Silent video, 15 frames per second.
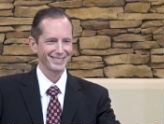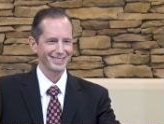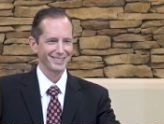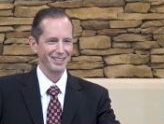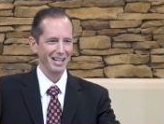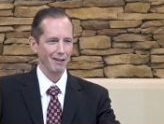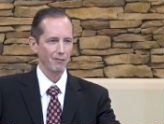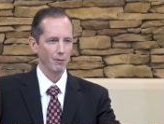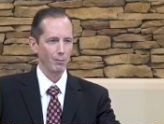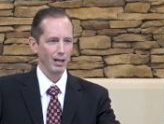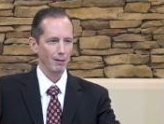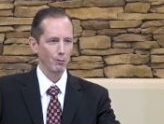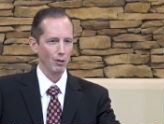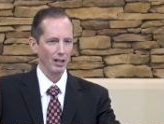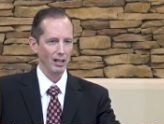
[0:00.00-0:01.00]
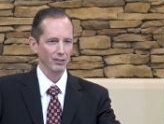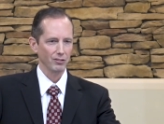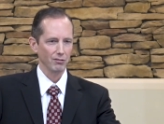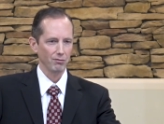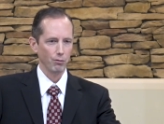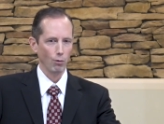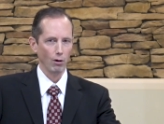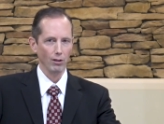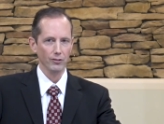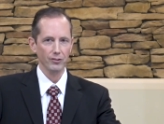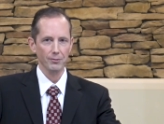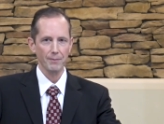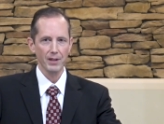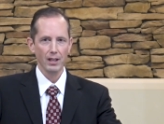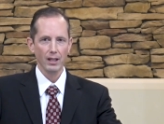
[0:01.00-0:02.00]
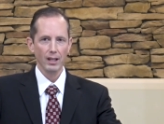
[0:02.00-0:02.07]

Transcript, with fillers: to have the Bible answer for us.